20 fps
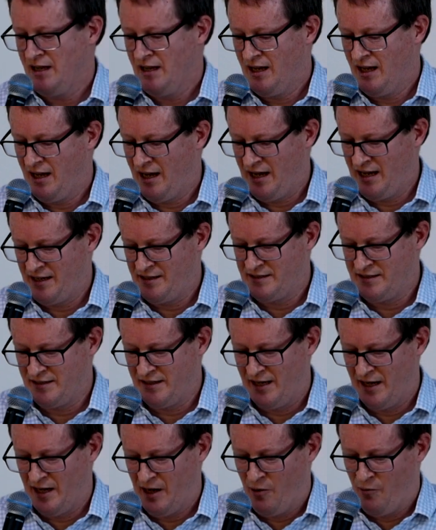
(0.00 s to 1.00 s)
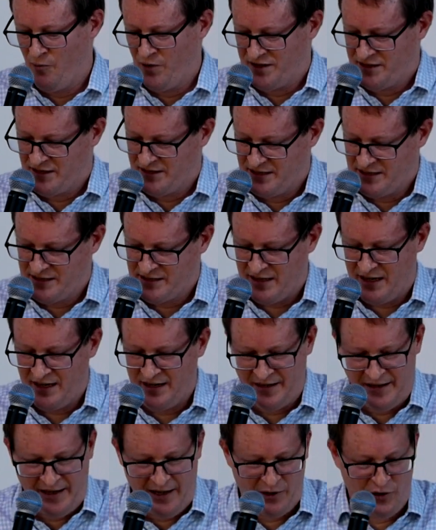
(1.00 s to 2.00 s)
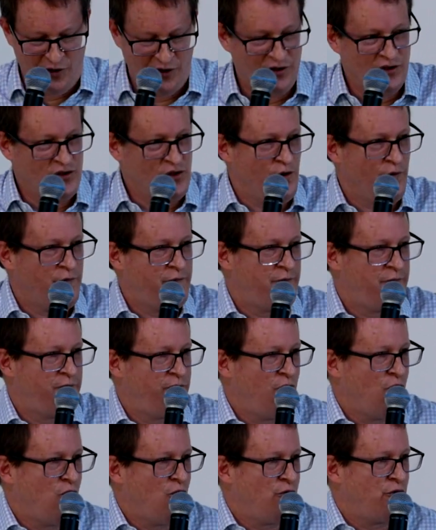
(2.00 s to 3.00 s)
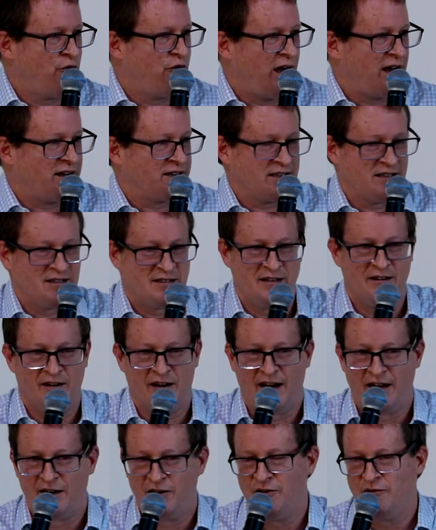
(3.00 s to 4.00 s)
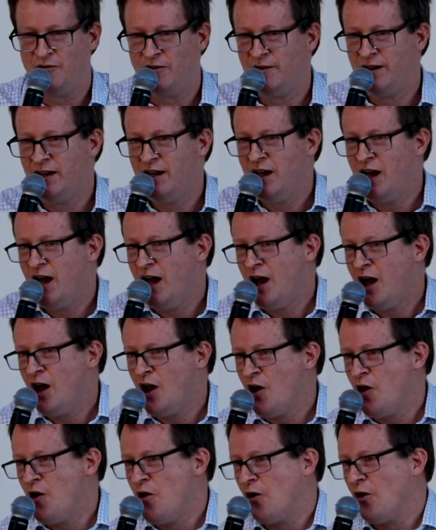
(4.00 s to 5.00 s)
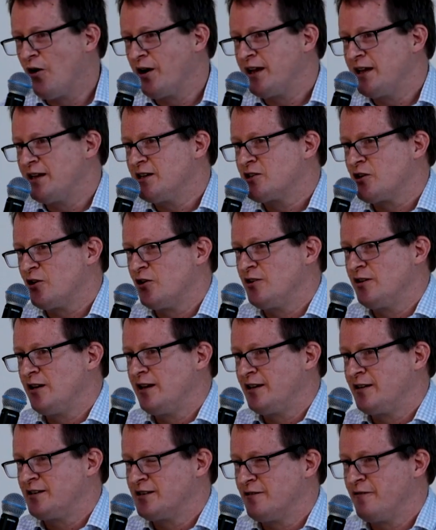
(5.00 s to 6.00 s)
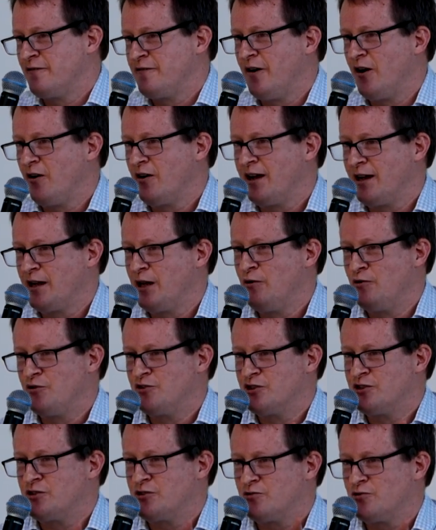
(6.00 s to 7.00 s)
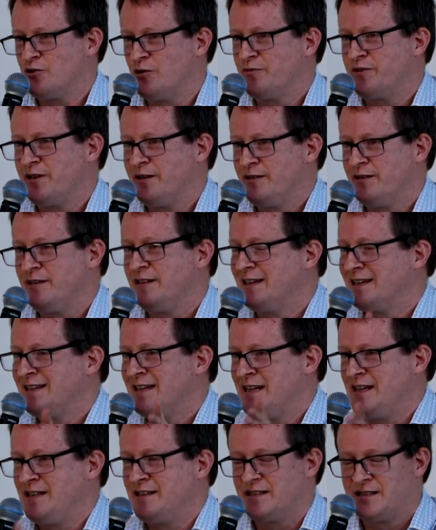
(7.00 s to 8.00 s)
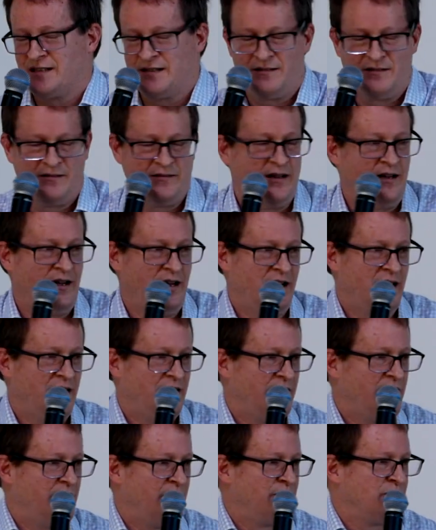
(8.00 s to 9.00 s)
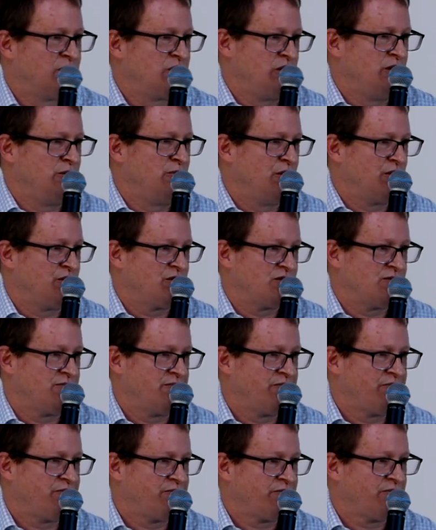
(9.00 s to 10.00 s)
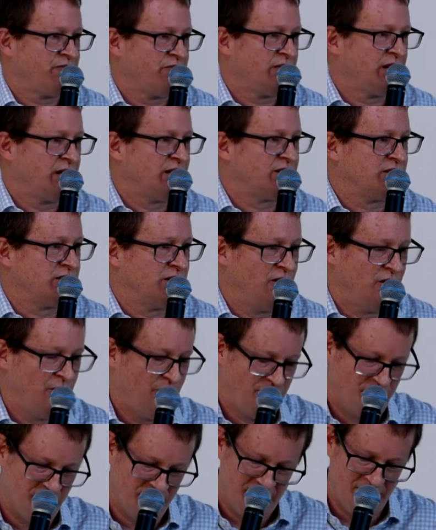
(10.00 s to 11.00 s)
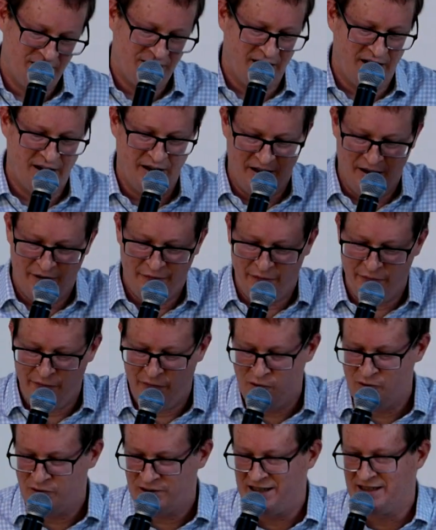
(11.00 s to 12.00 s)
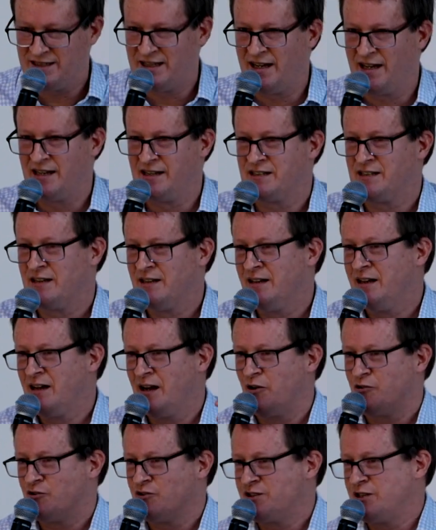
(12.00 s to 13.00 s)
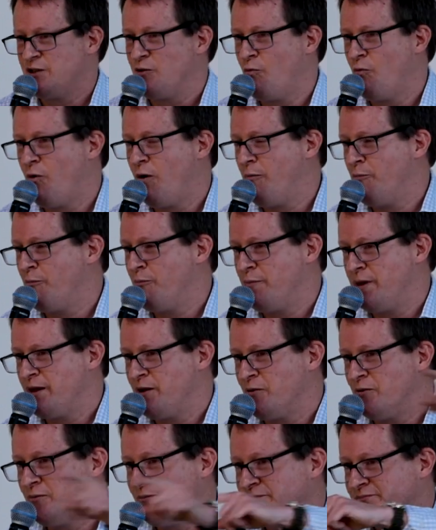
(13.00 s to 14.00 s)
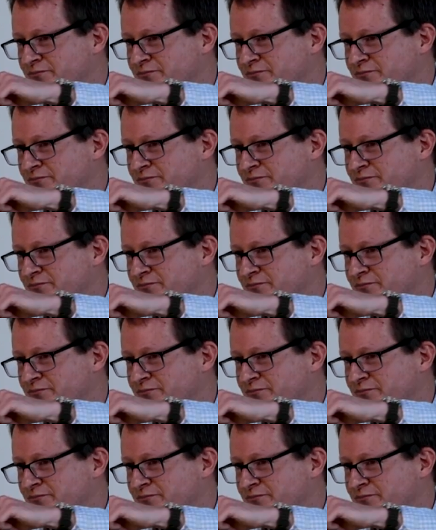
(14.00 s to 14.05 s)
And uh, we decided I couldn't do a full fast, as in like not eat totally, because it felt like it would disrupt the kids um, too much. So we just decided that for 40 days, I would just eat one meal.